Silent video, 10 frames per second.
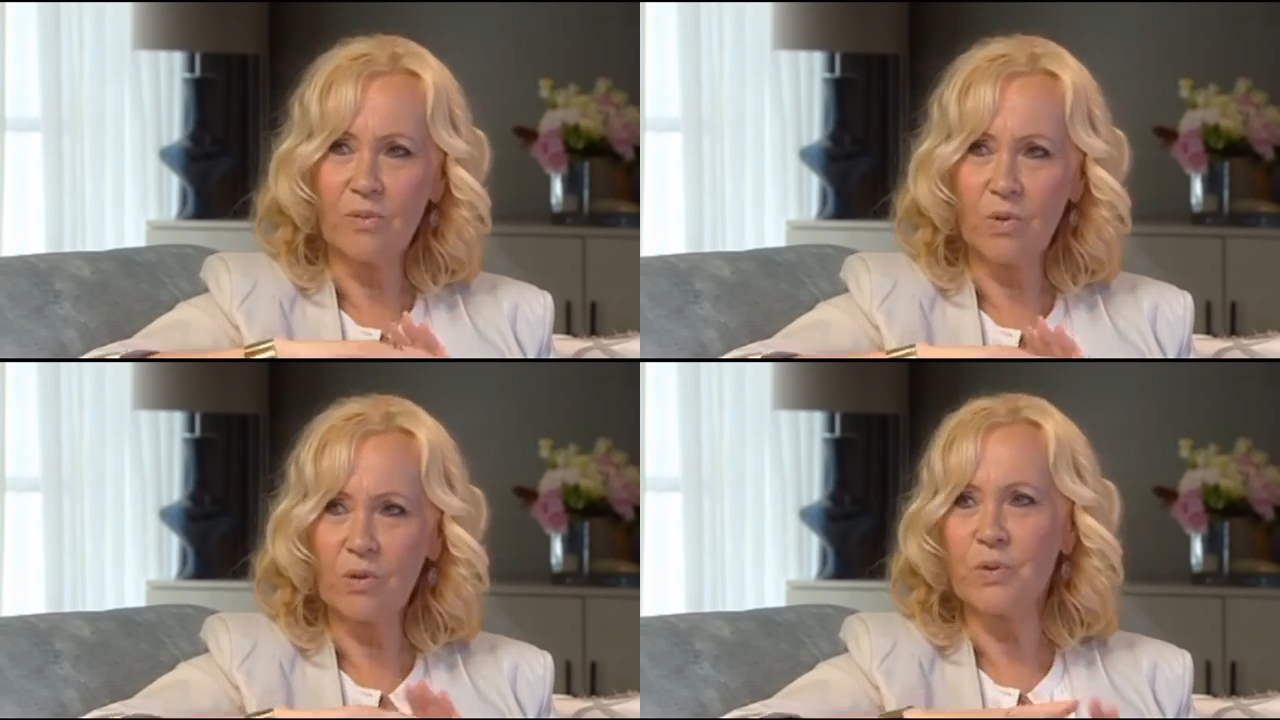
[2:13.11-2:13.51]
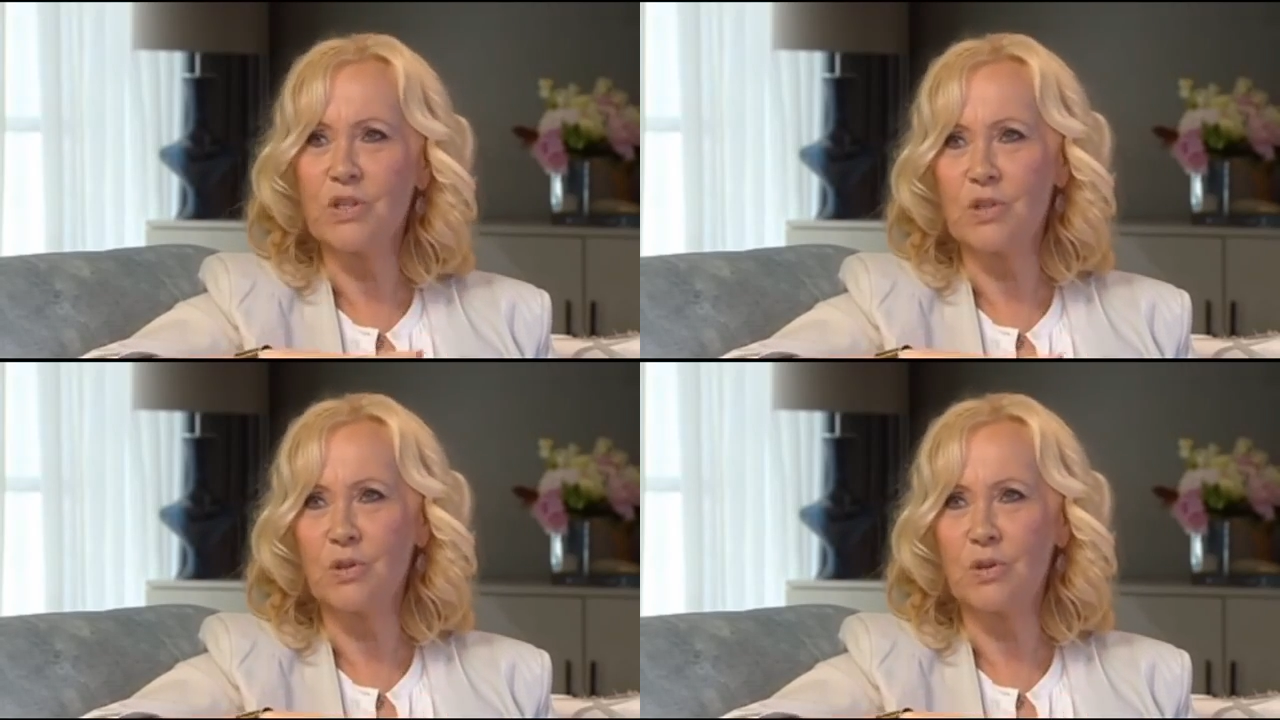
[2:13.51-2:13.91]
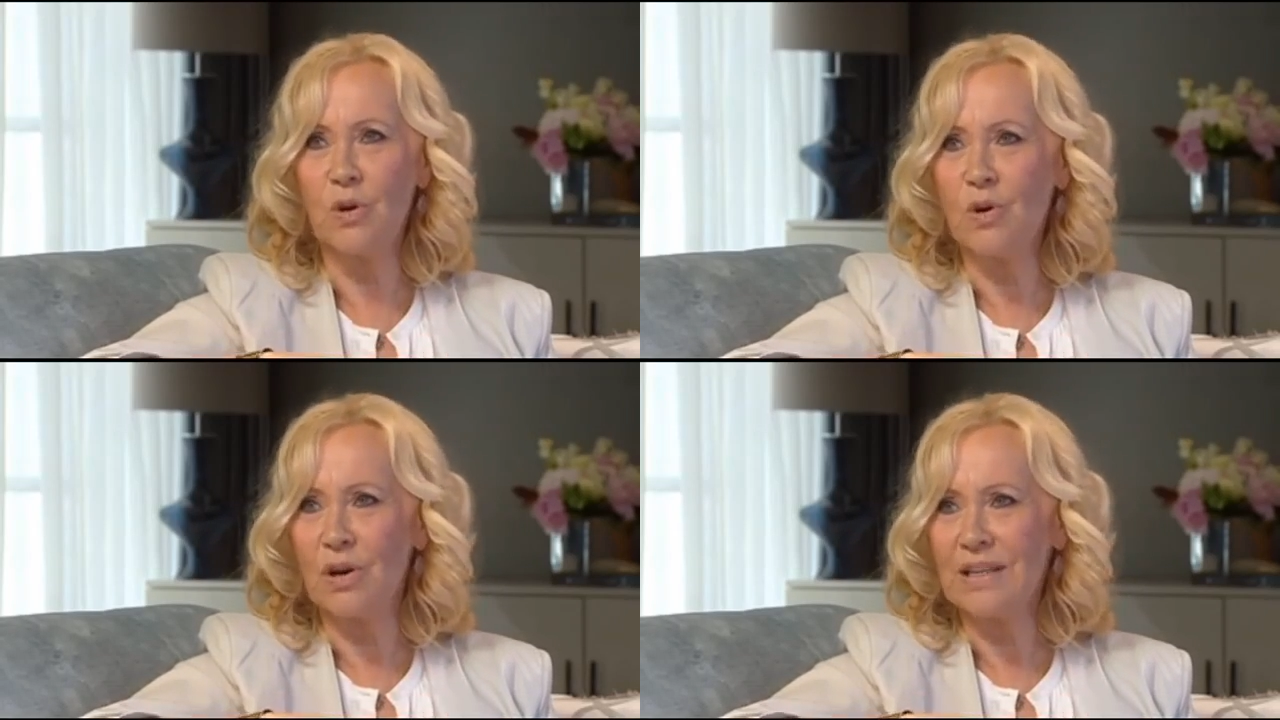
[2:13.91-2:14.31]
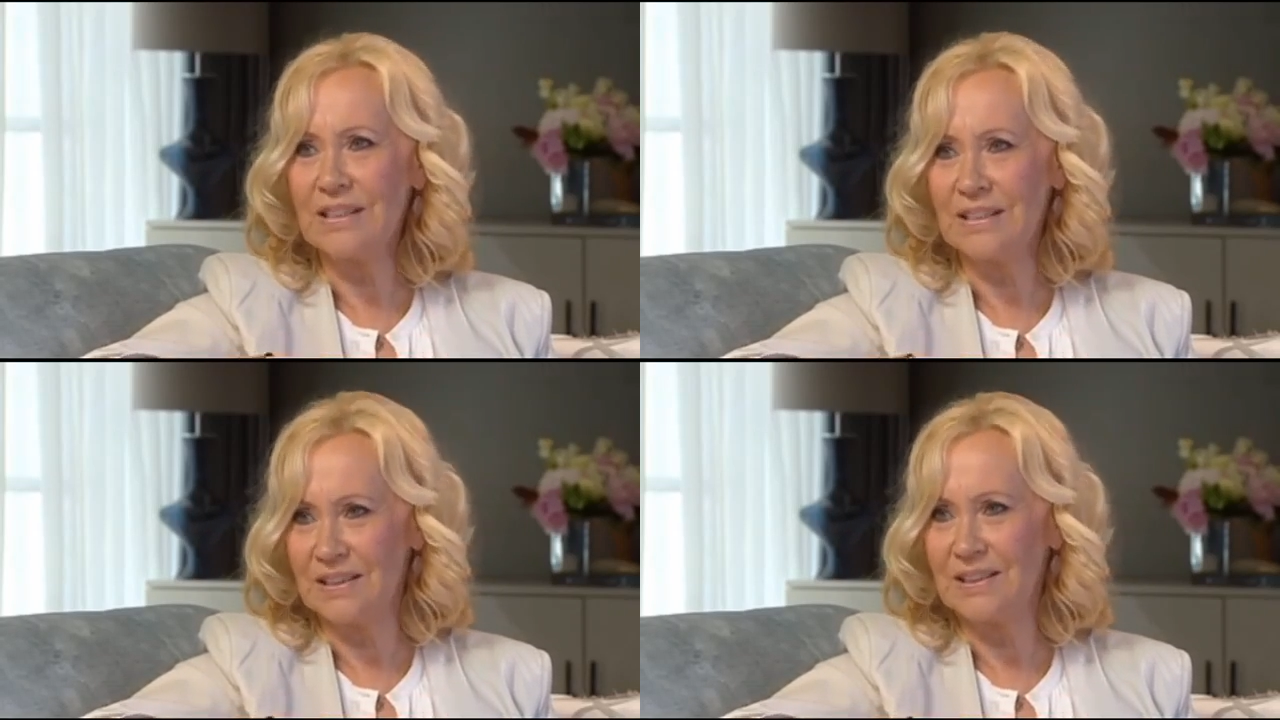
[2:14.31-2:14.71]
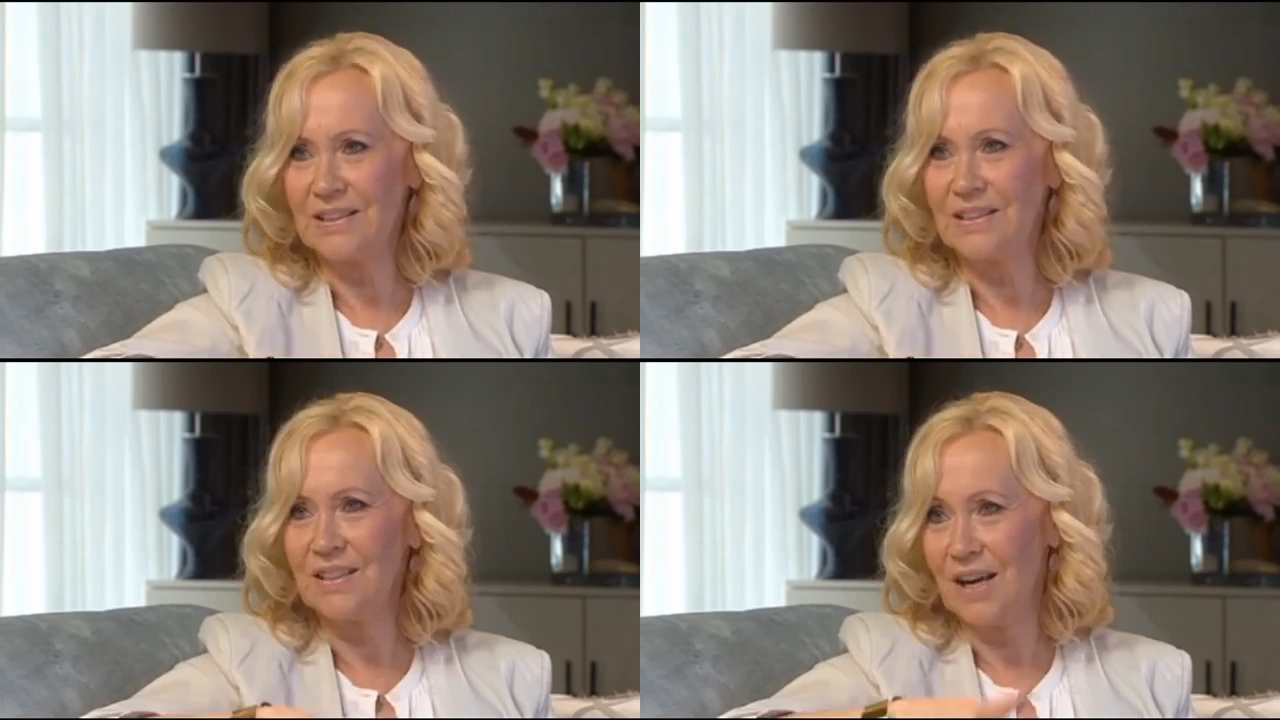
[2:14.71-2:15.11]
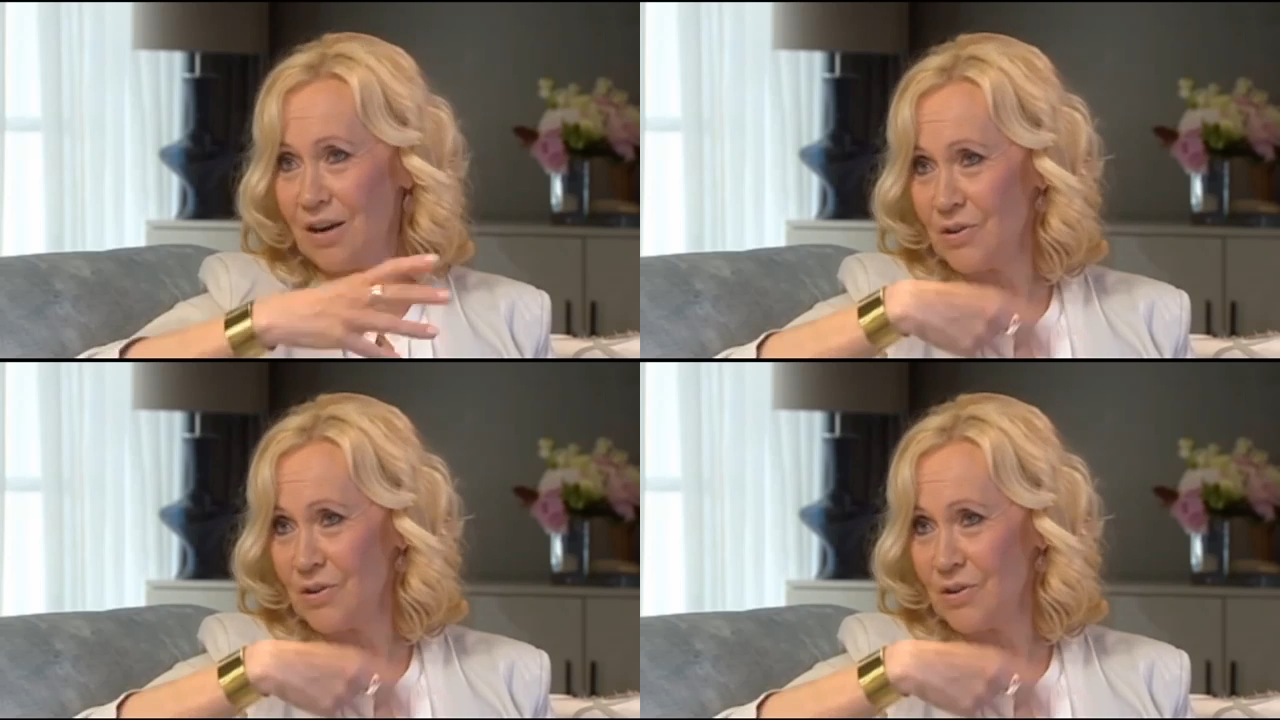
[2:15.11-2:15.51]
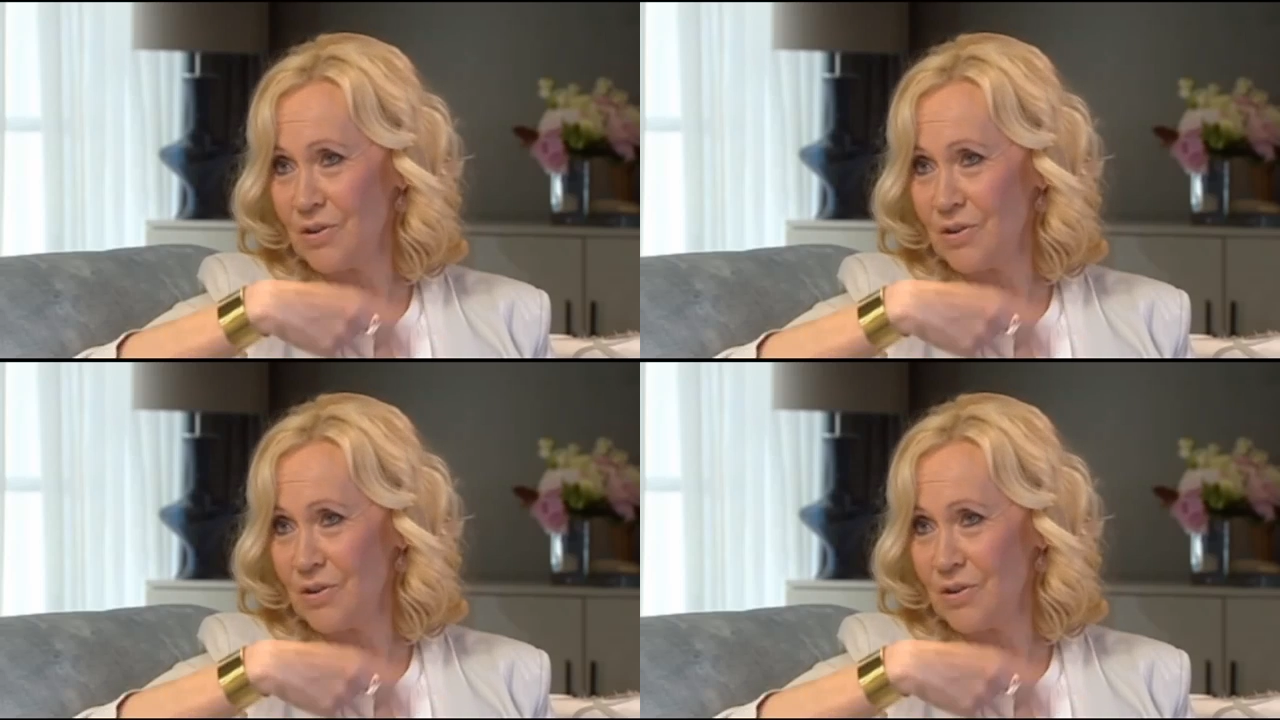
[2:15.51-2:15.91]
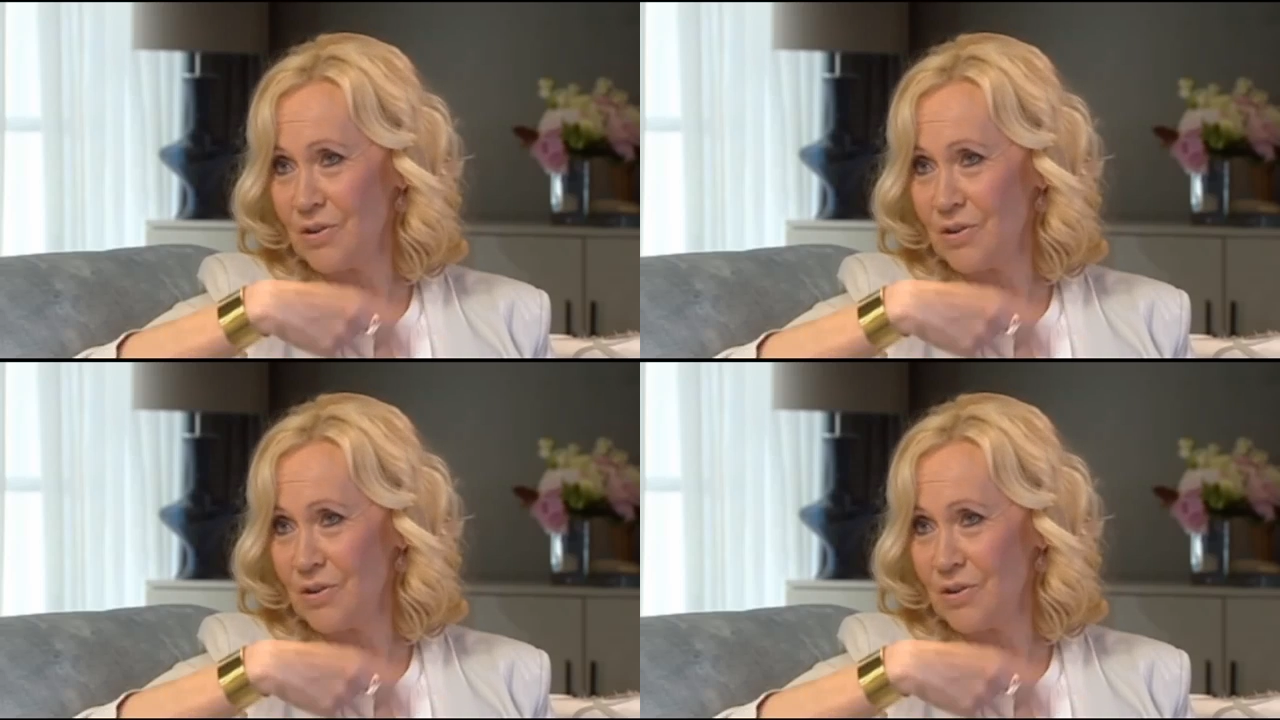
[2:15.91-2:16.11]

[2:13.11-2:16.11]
what we should call ourselves. And